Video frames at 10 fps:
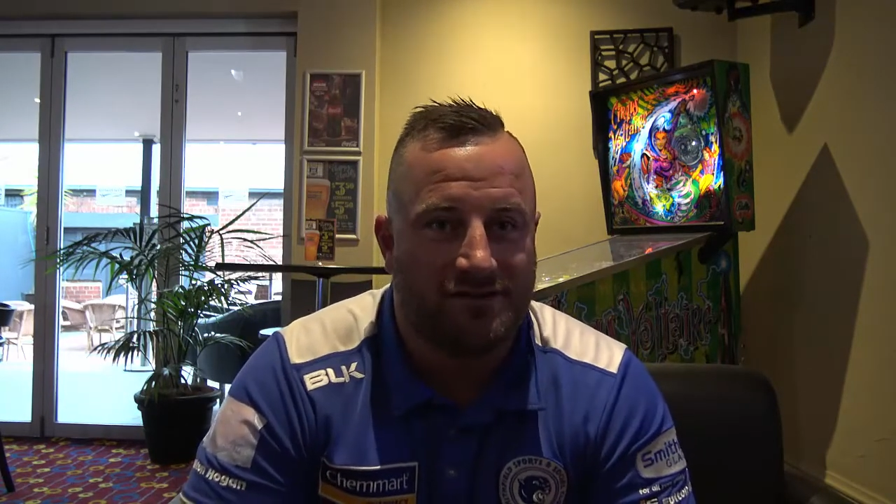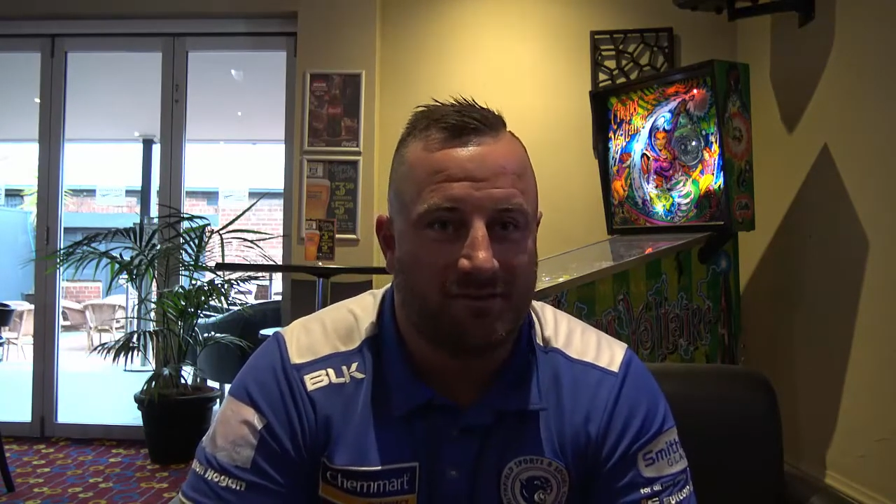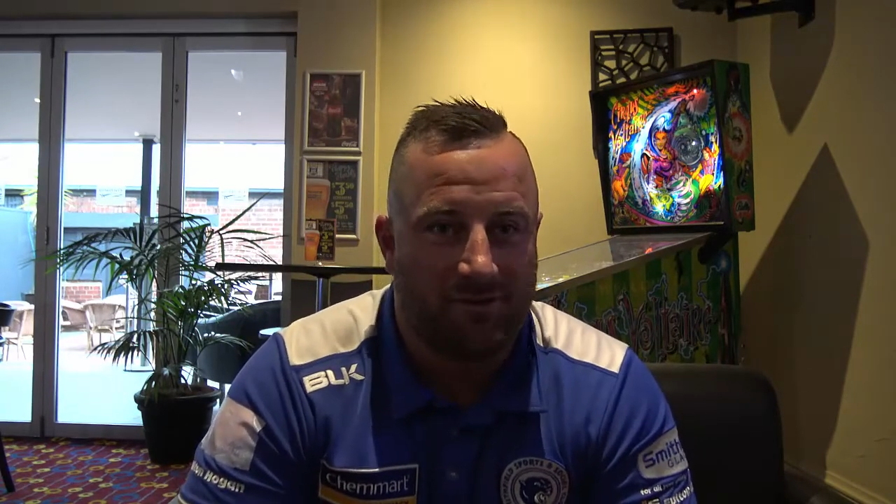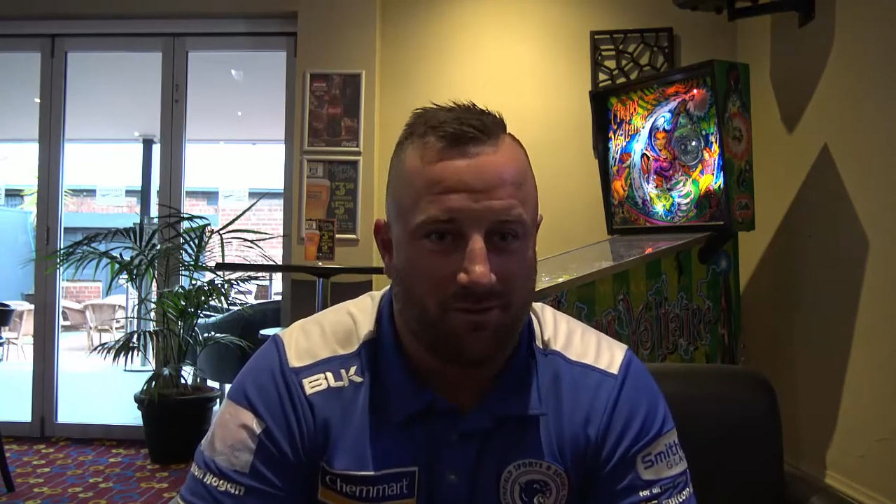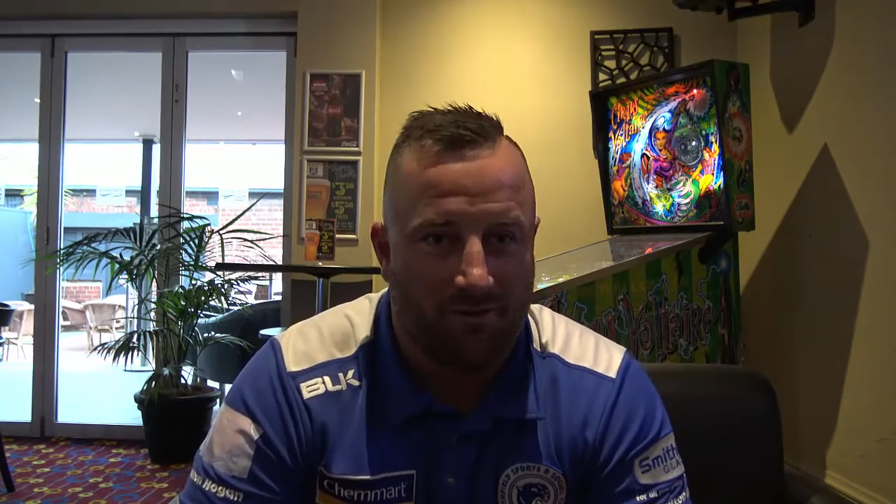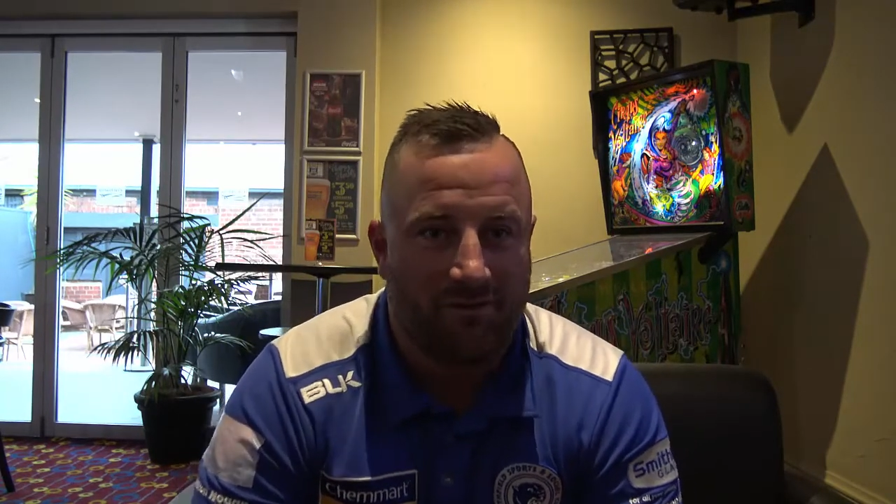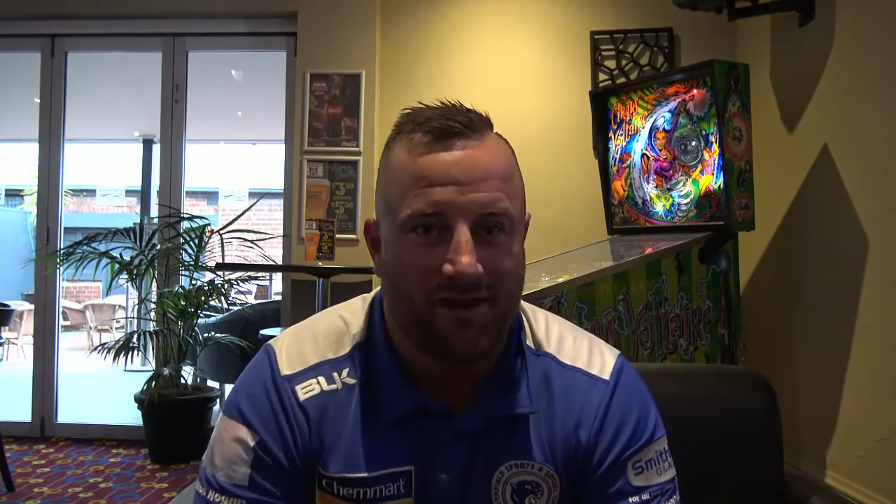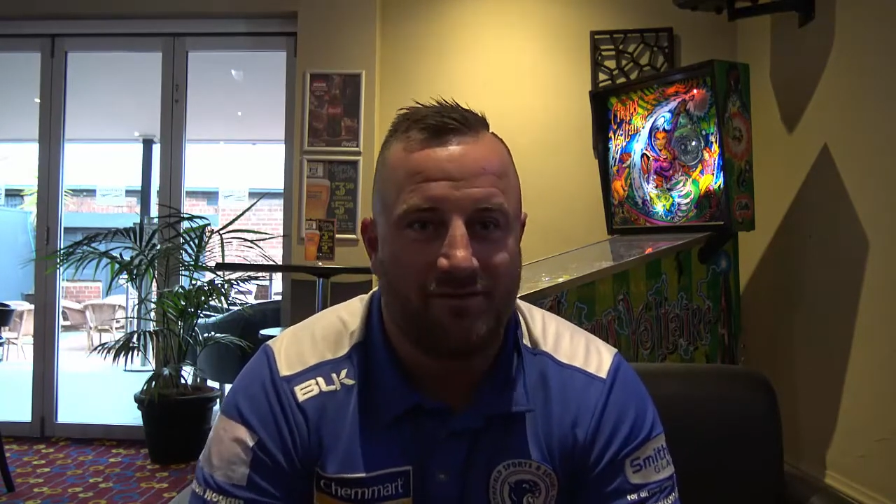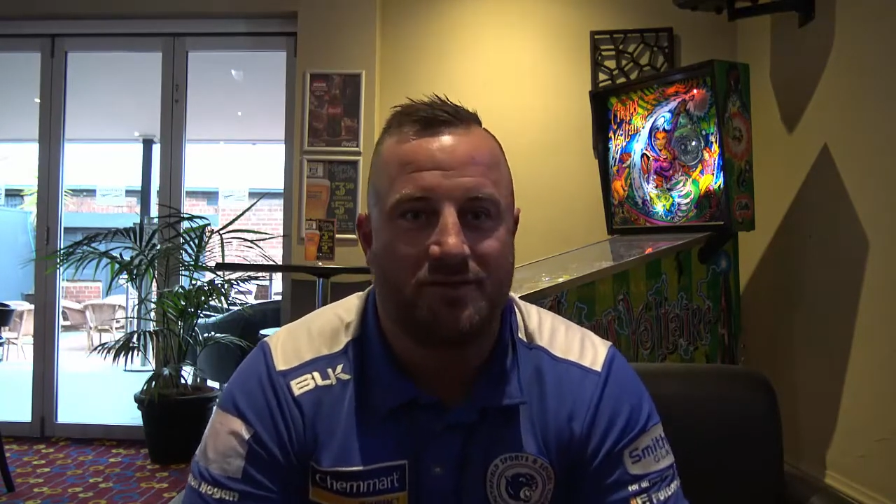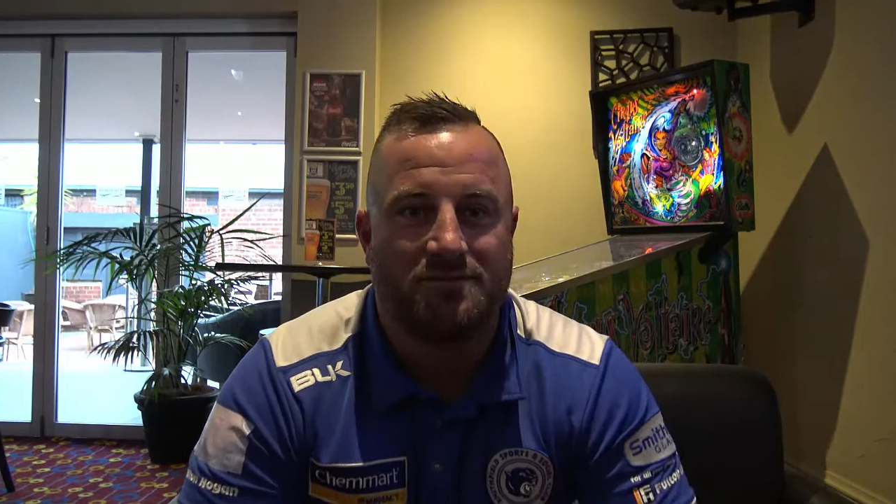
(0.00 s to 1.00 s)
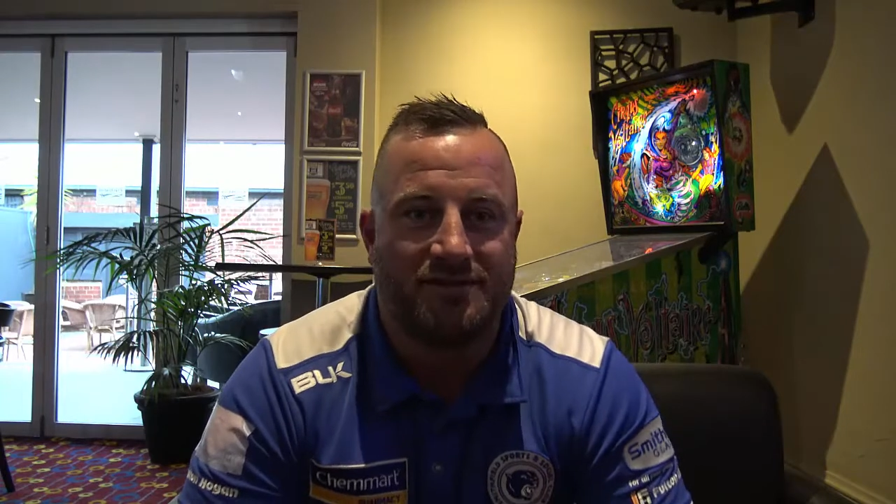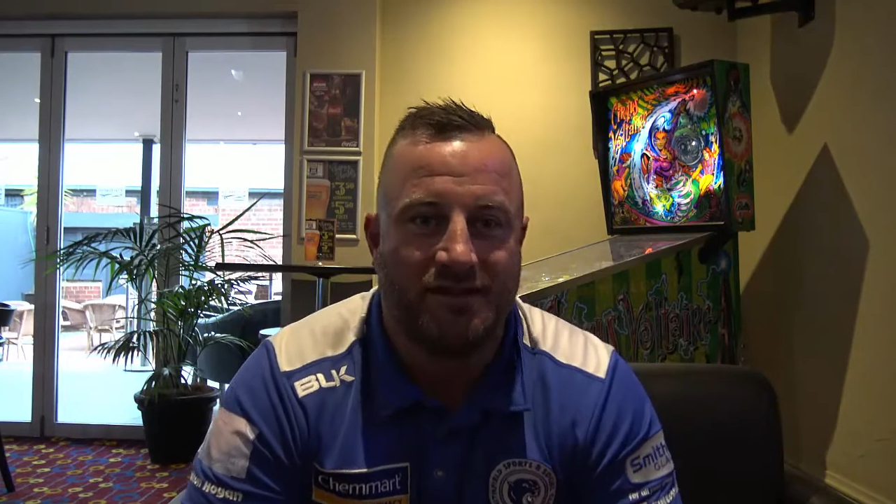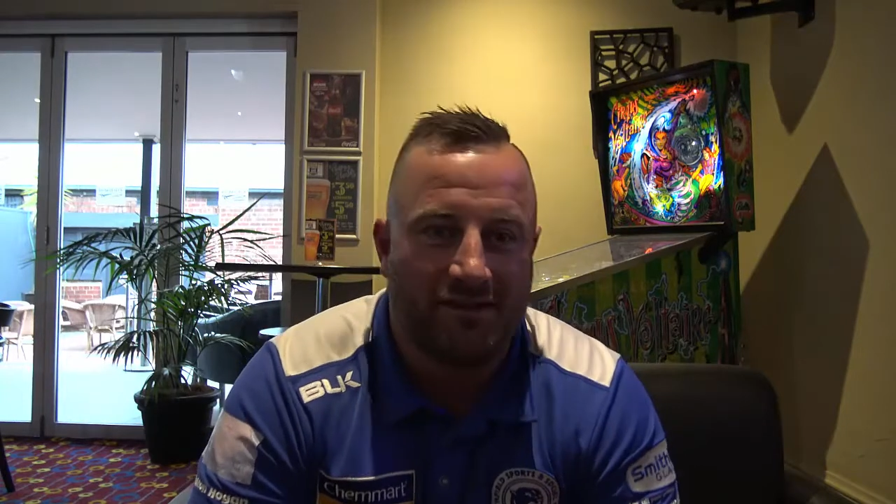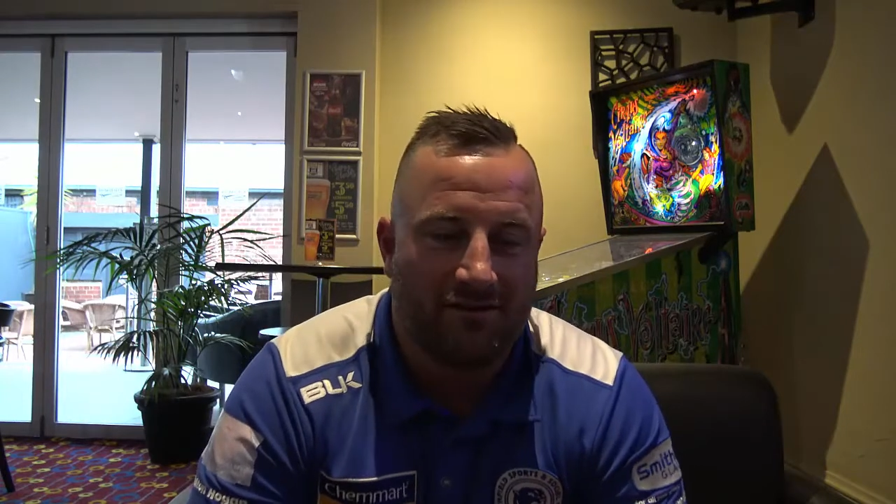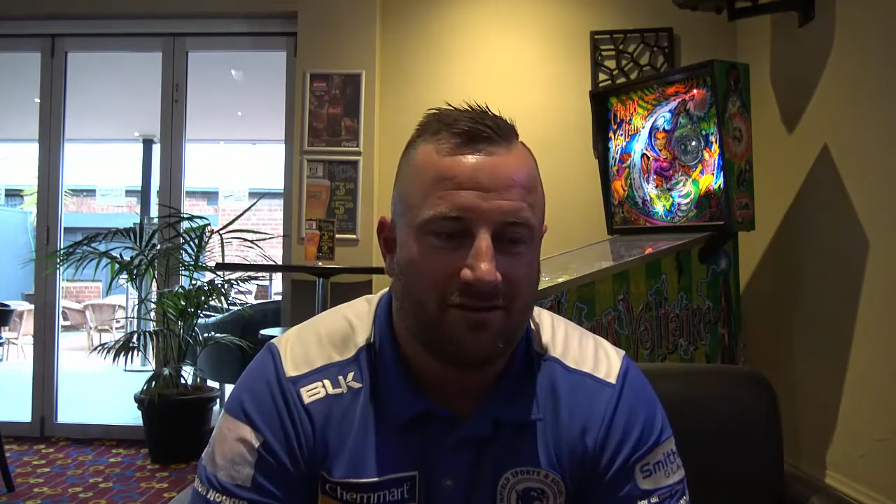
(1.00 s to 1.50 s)
I jumped on board with Dave Thompson,
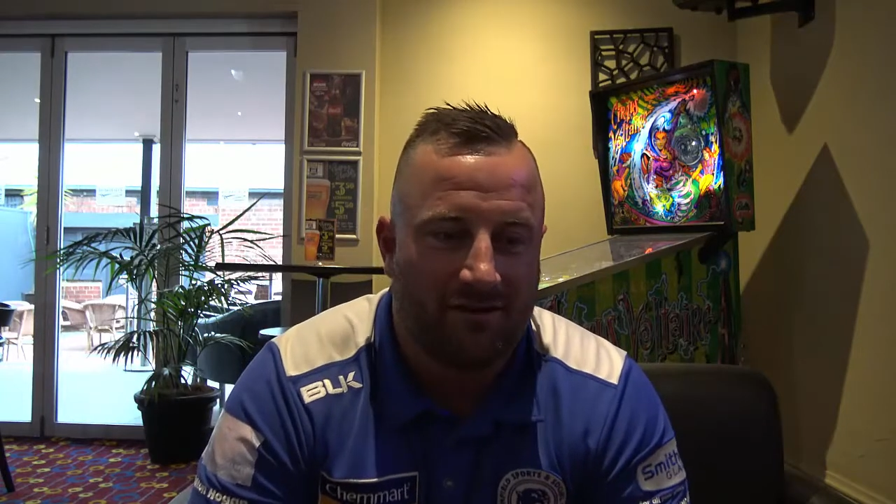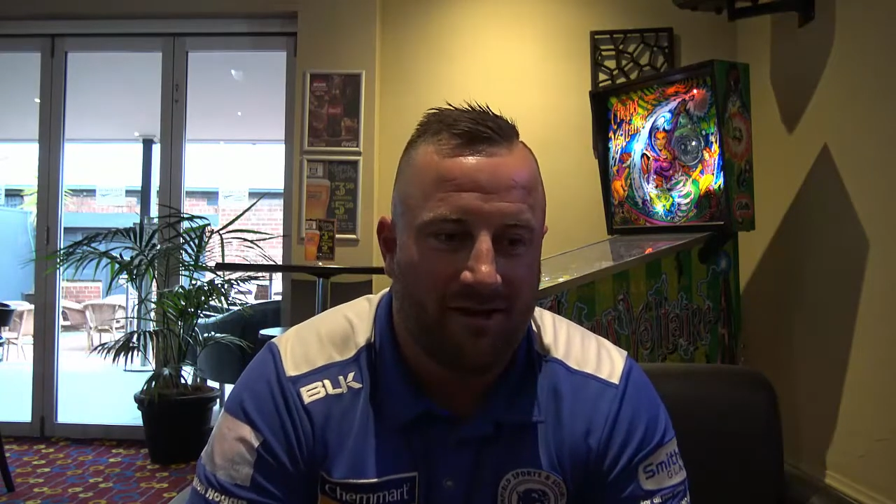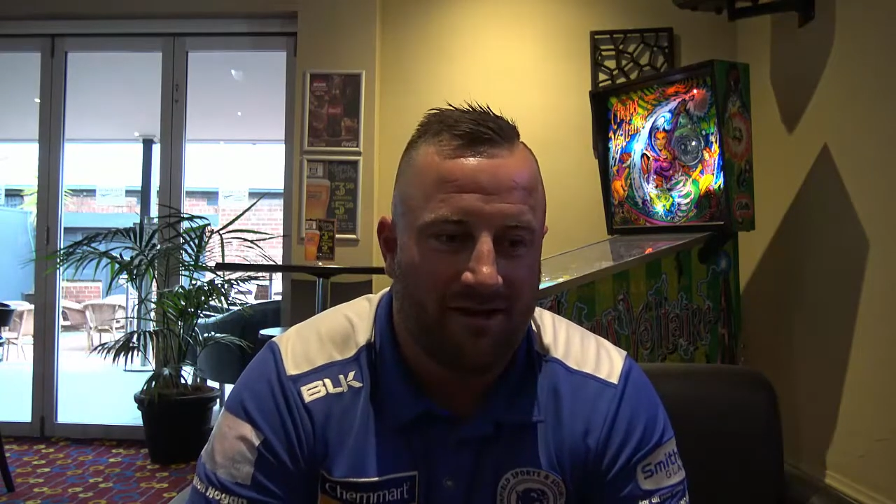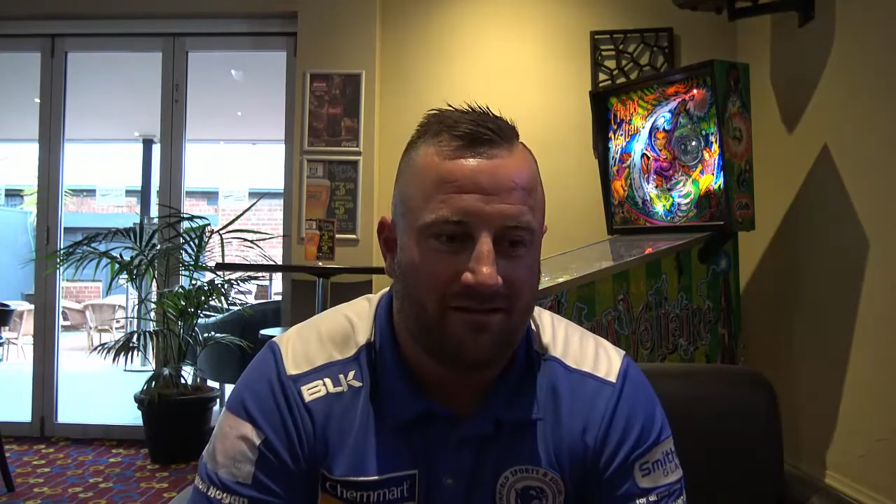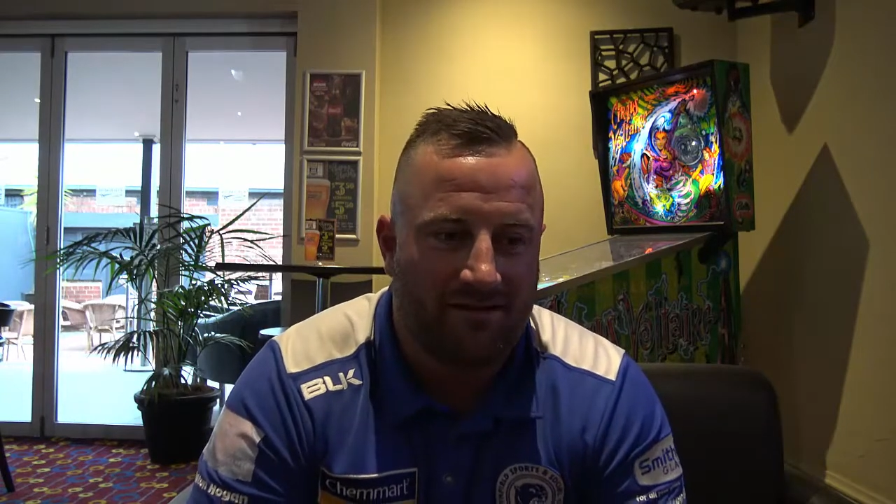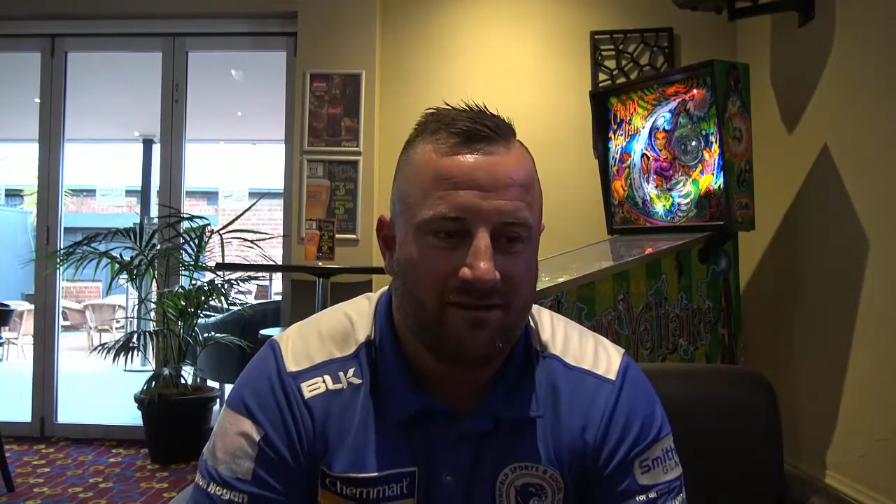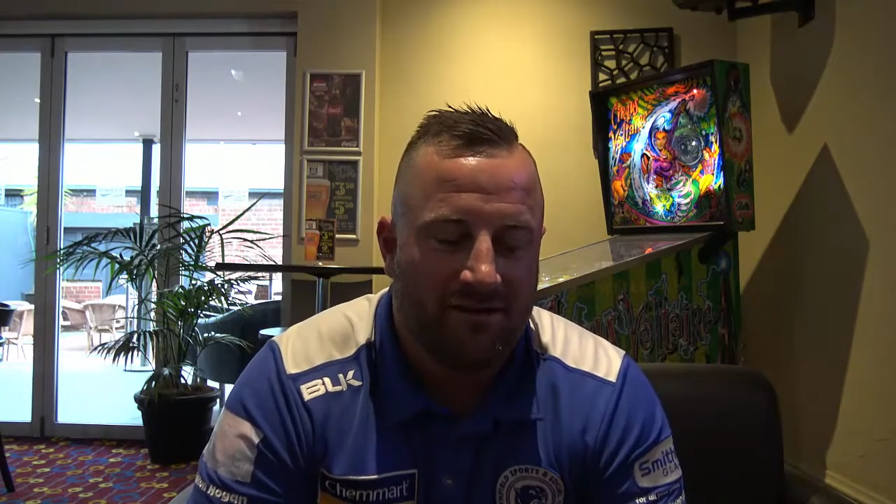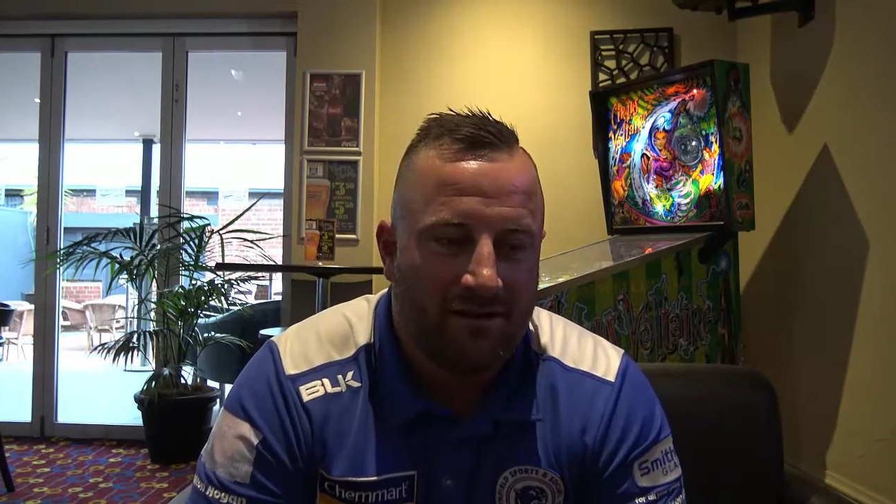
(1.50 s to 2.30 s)
he got him out and